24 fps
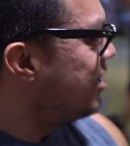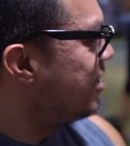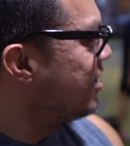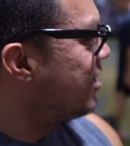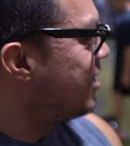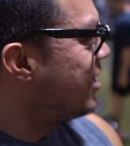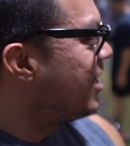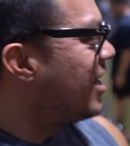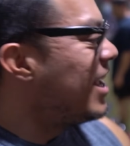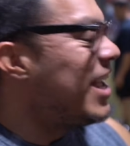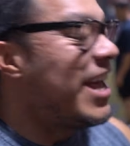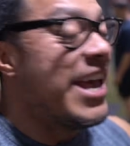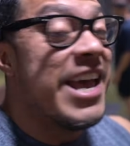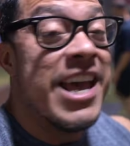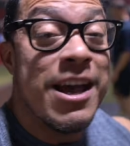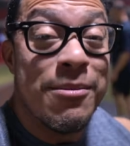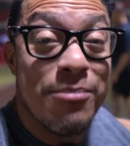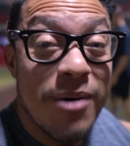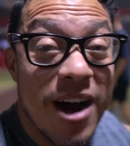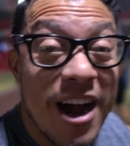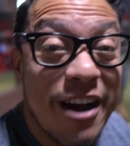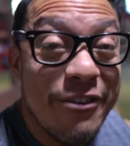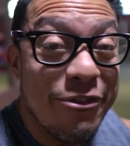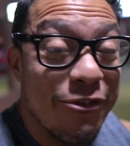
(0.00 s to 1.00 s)
Yep, yep.
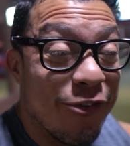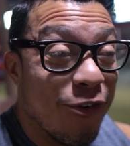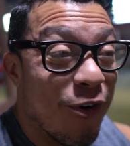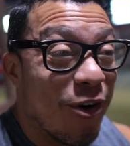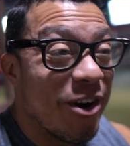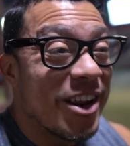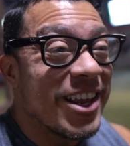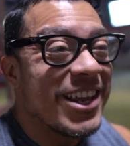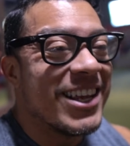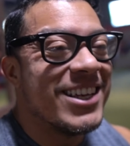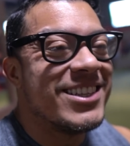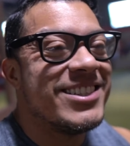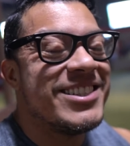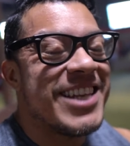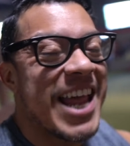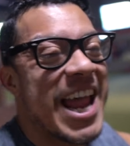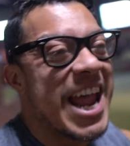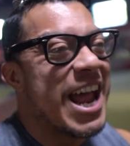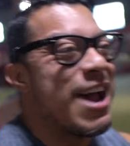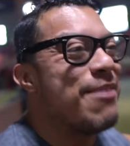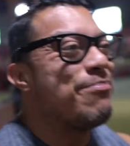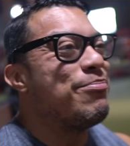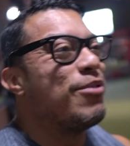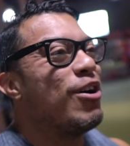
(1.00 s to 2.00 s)
M I forty in
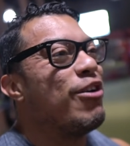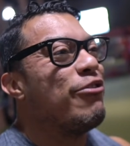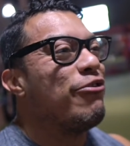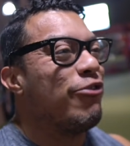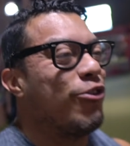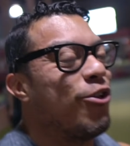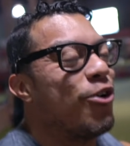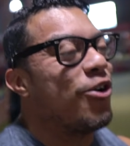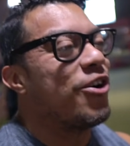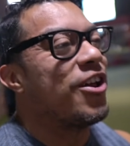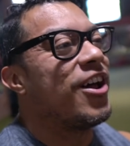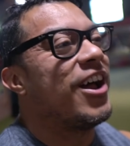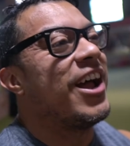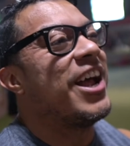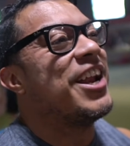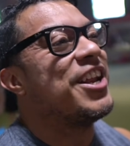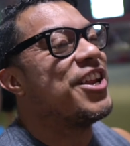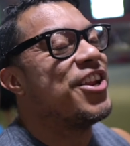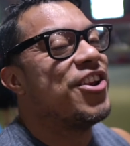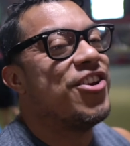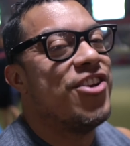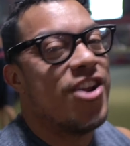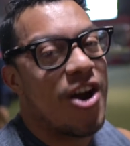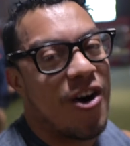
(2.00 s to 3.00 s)
Tampa, Florida,
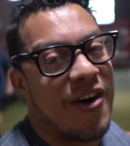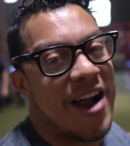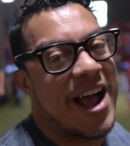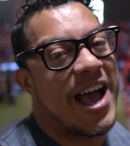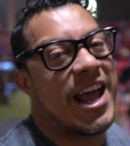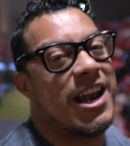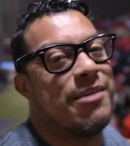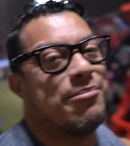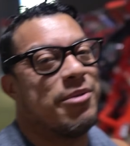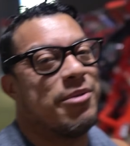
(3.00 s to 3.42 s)
and you know I had